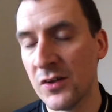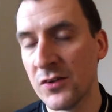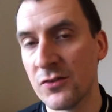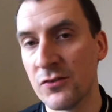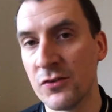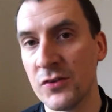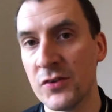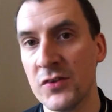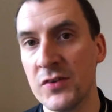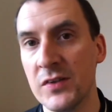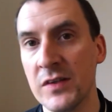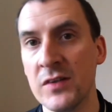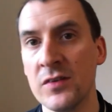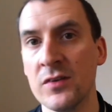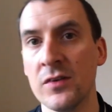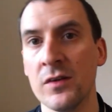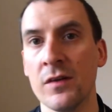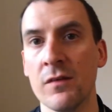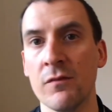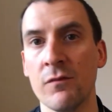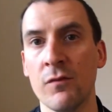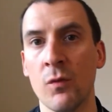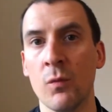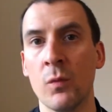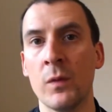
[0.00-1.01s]
season
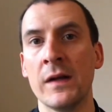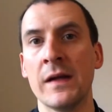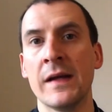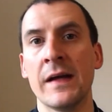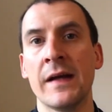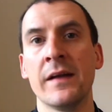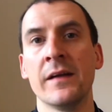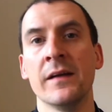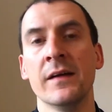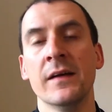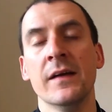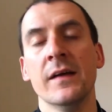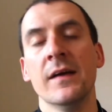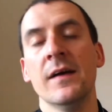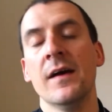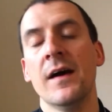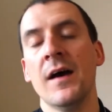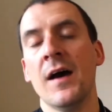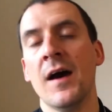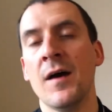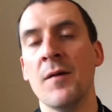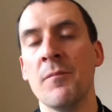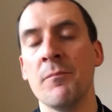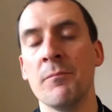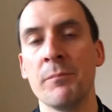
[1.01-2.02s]
for Willian,
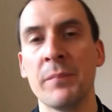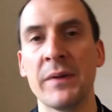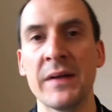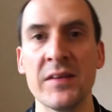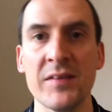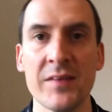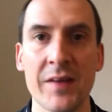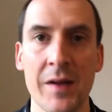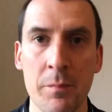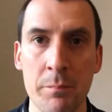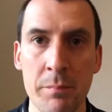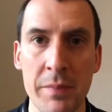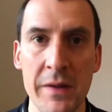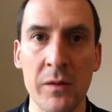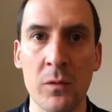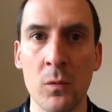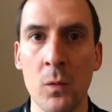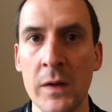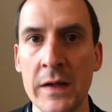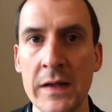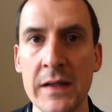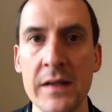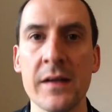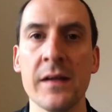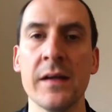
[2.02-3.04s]
but he's had a big
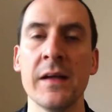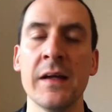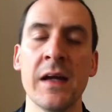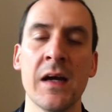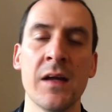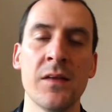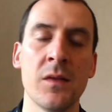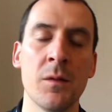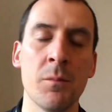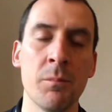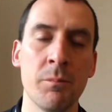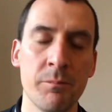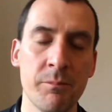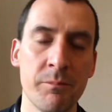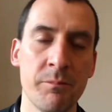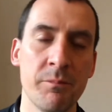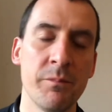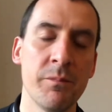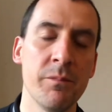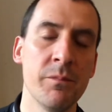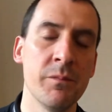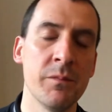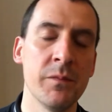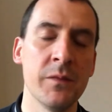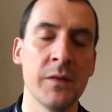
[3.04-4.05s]
week. He had
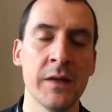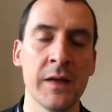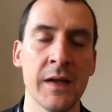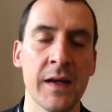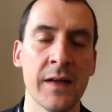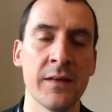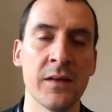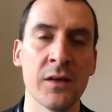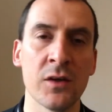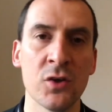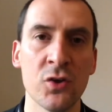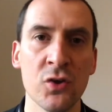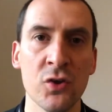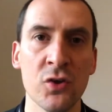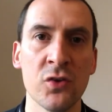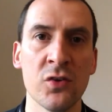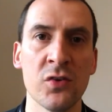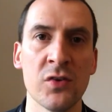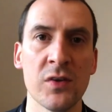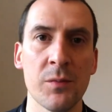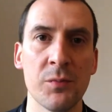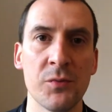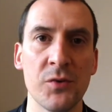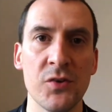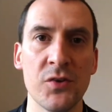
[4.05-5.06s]
the good
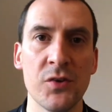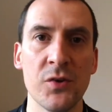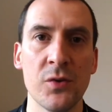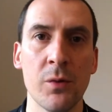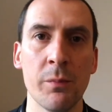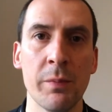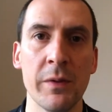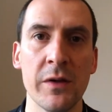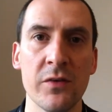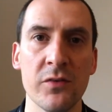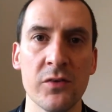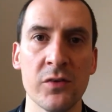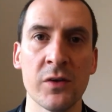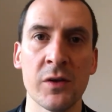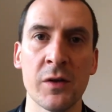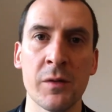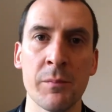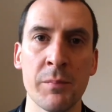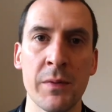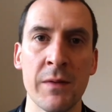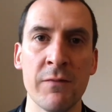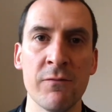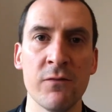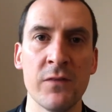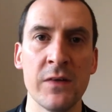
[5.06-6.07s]
substitute appearance against
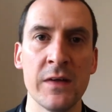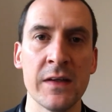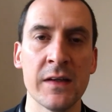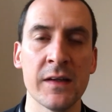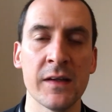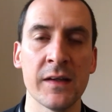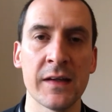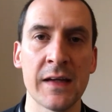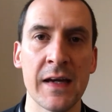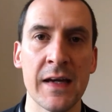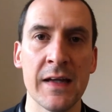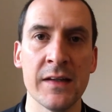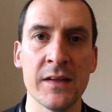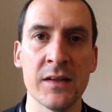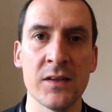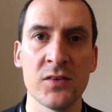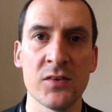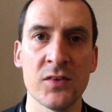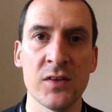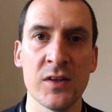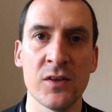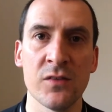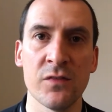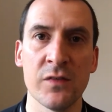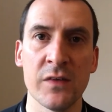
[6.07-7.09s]
Benfica, getting the
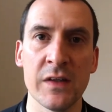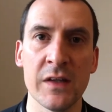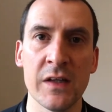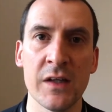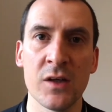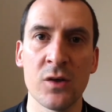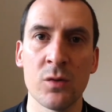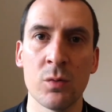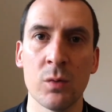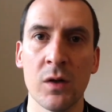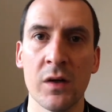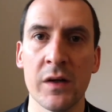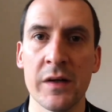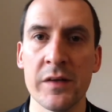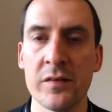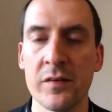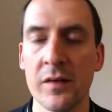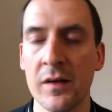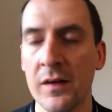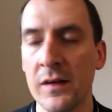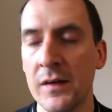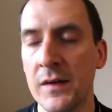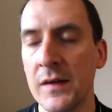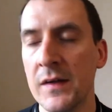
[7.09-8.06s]
assist for the equaliser.